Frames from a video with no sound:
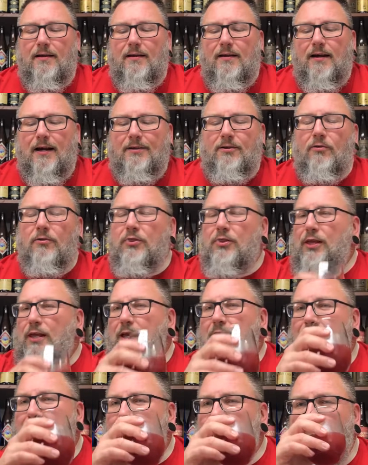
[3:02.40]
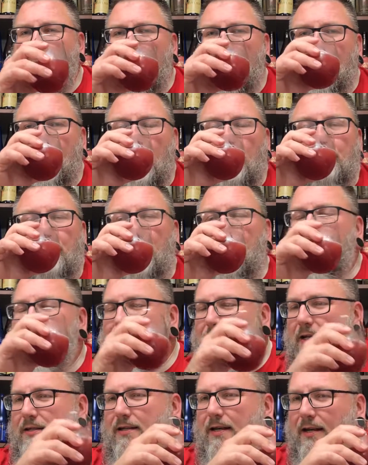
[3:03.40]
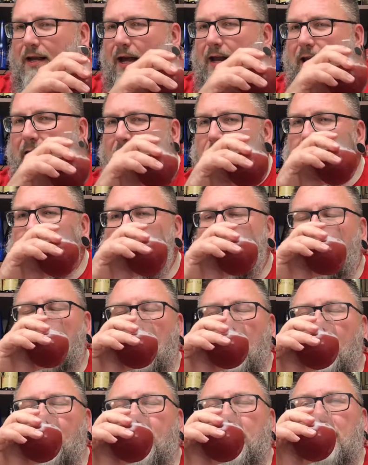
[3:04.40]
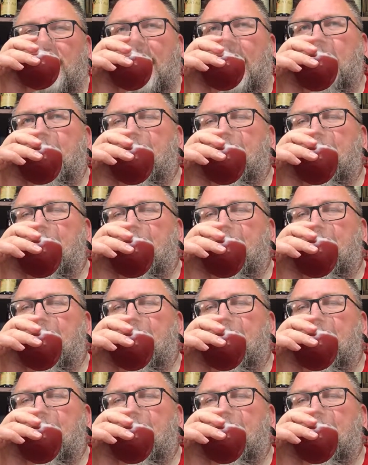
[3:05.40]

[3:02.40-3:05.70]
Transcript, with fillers: I don't think it's a lager, but that's kind of how it's coming off to me now.